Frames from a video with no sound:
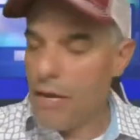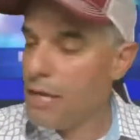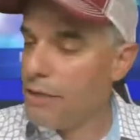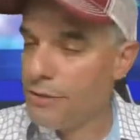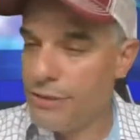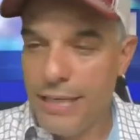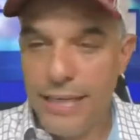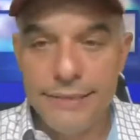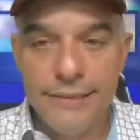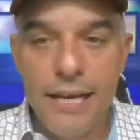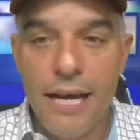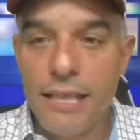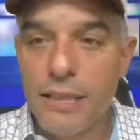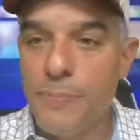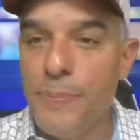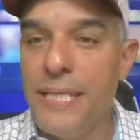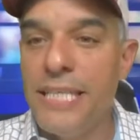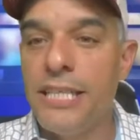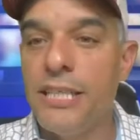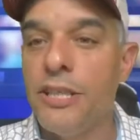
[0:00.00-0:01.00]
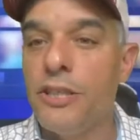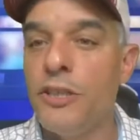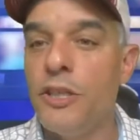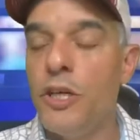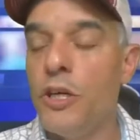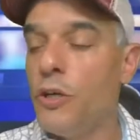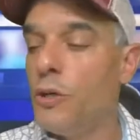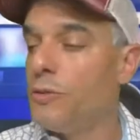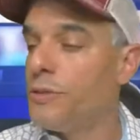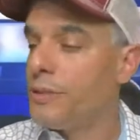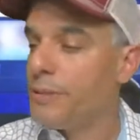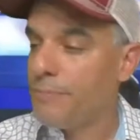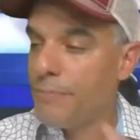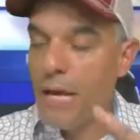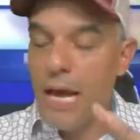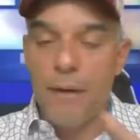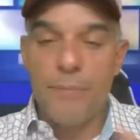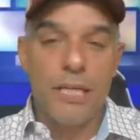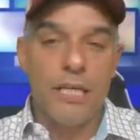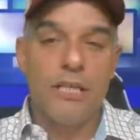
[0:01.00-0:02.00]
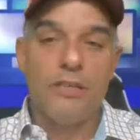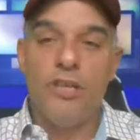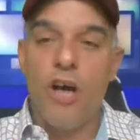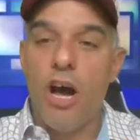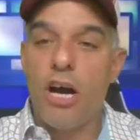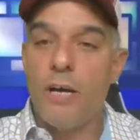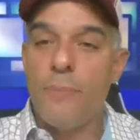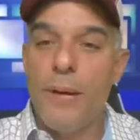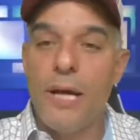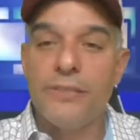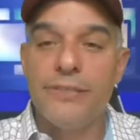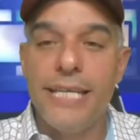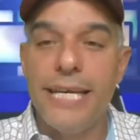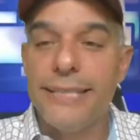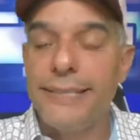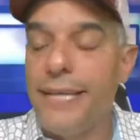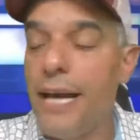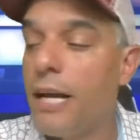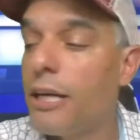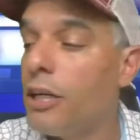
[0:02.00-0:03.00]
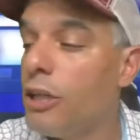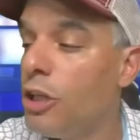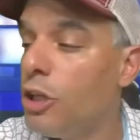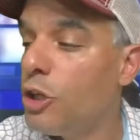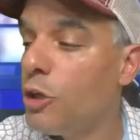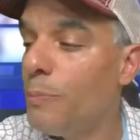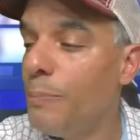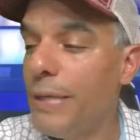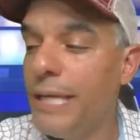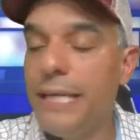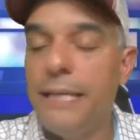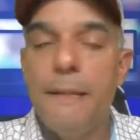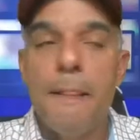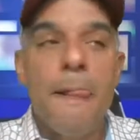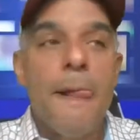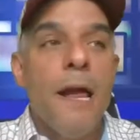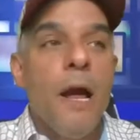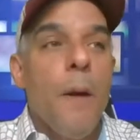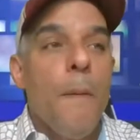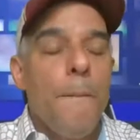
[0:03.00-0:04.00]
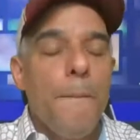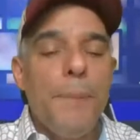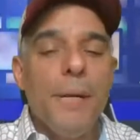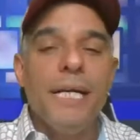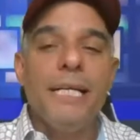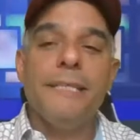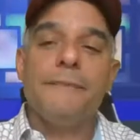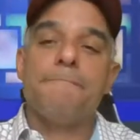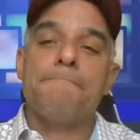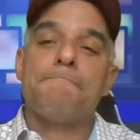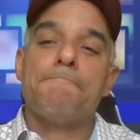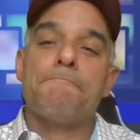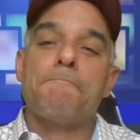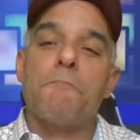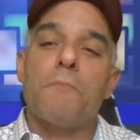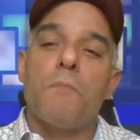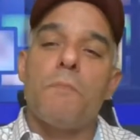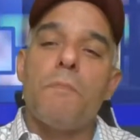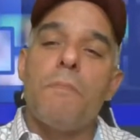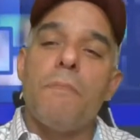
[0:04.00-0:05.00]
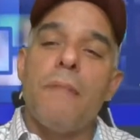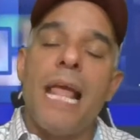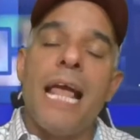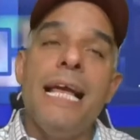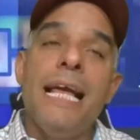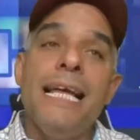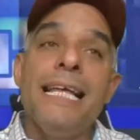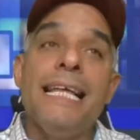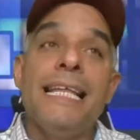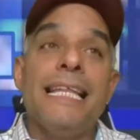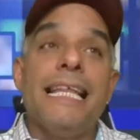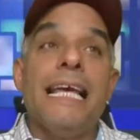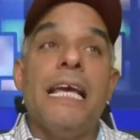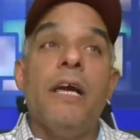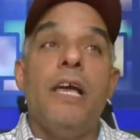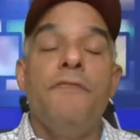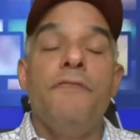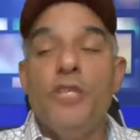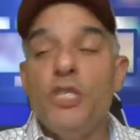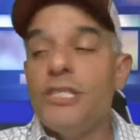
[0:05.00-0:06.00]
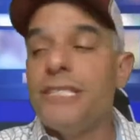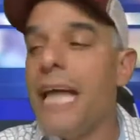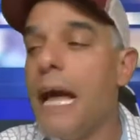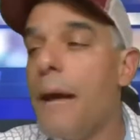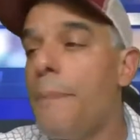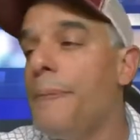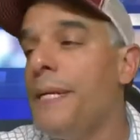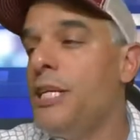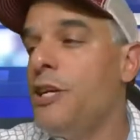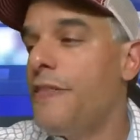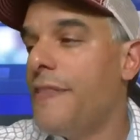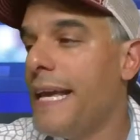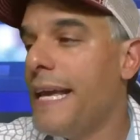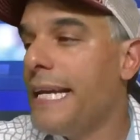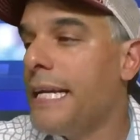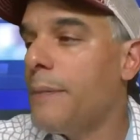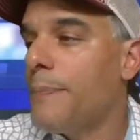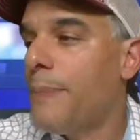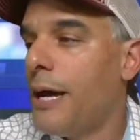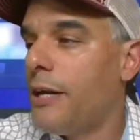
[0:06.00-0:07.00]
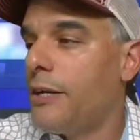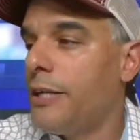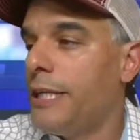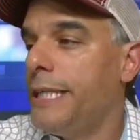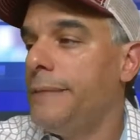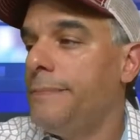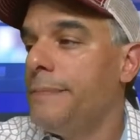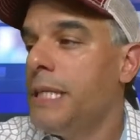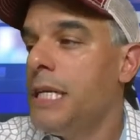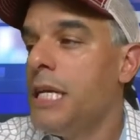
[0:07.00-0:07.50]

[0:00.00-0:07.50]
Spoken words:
TikTok's been in the news. I'm going to talk about TikTok a little bit. But if you stop and you think about it,